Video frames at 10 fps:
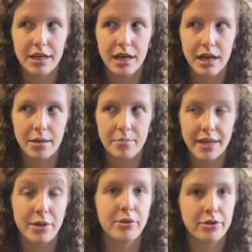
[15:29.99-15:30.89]

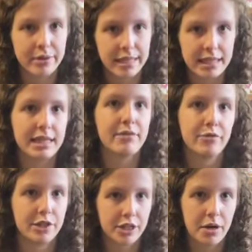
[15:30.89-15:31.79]
that you could read and then
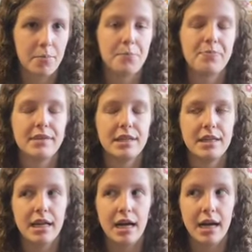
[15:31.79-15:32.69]
return.
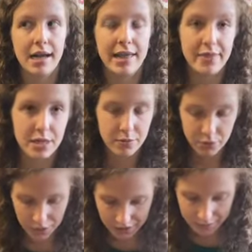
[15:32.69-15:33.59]
And this was
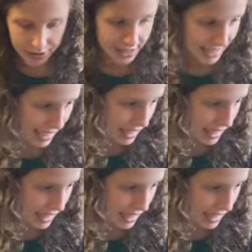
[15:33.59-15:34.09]
one of the books that I